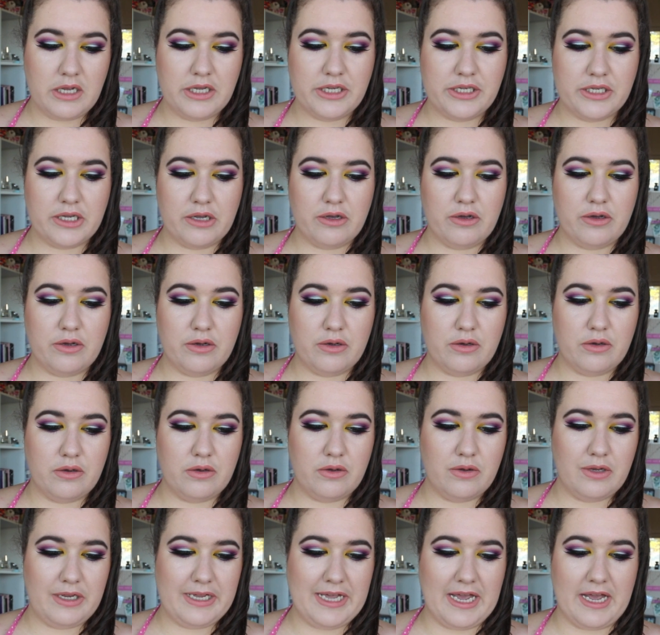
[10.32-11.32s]

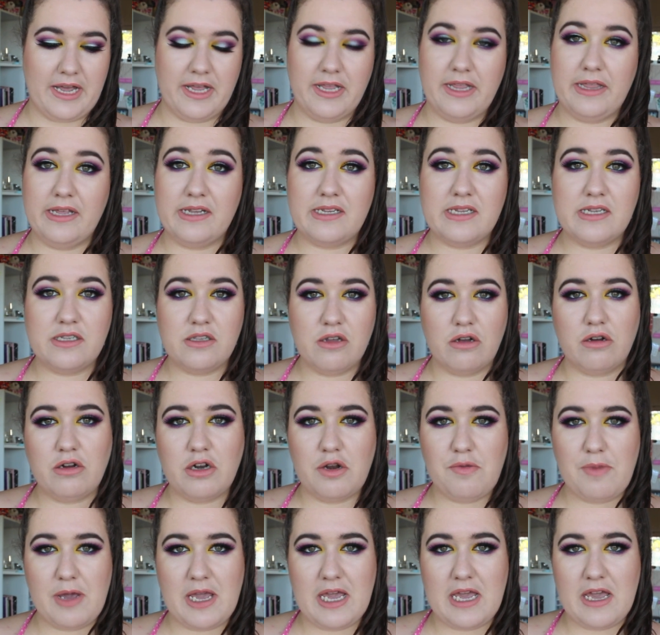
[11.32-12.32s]
So yeah, this is not
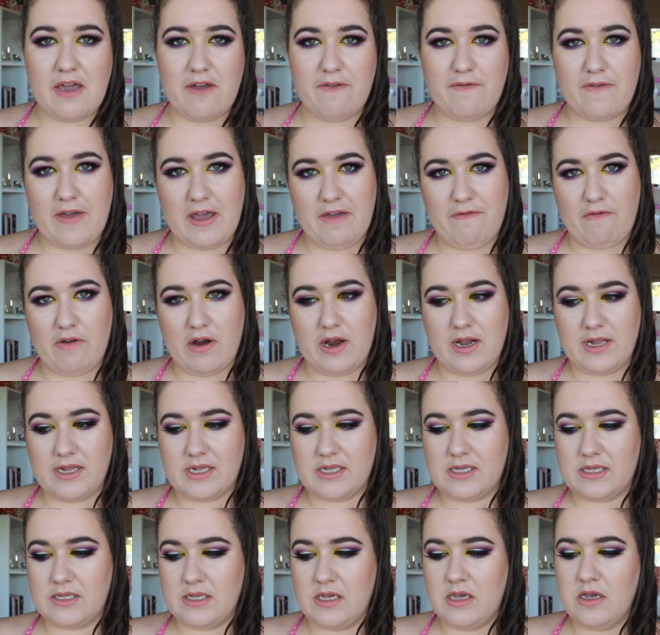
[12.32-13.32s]
going to be a
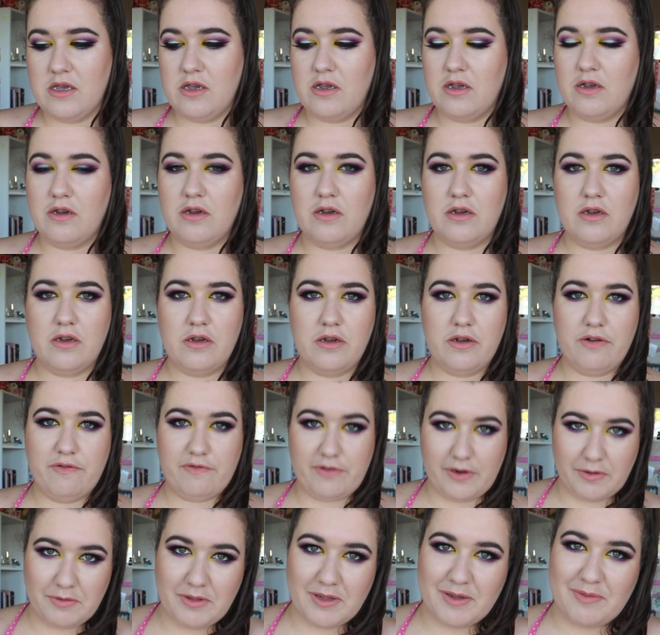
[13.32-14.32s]
favourites
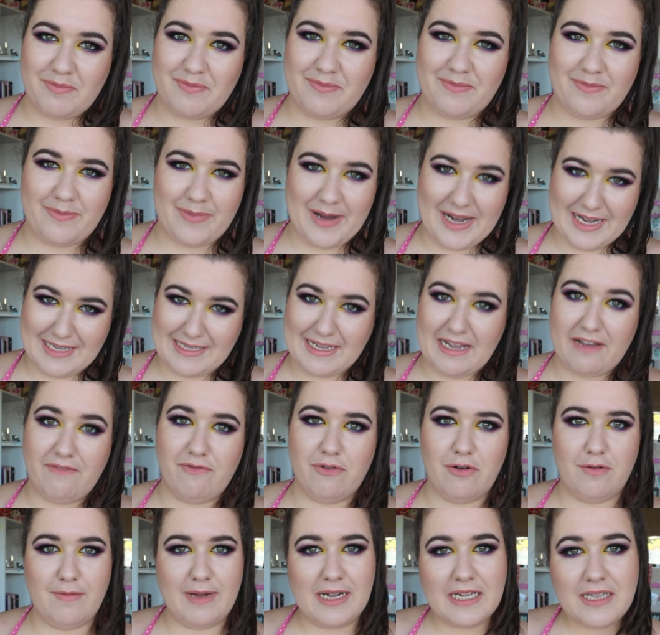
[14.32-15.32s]
from the past like
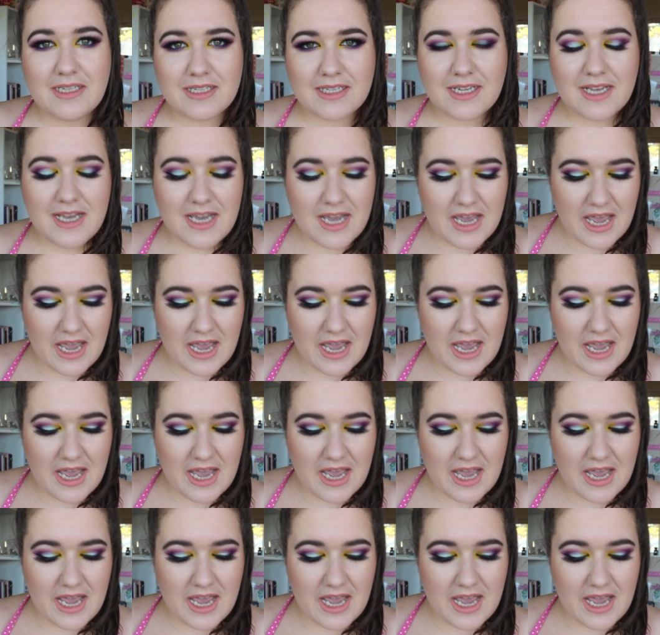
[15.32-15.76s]
4 months.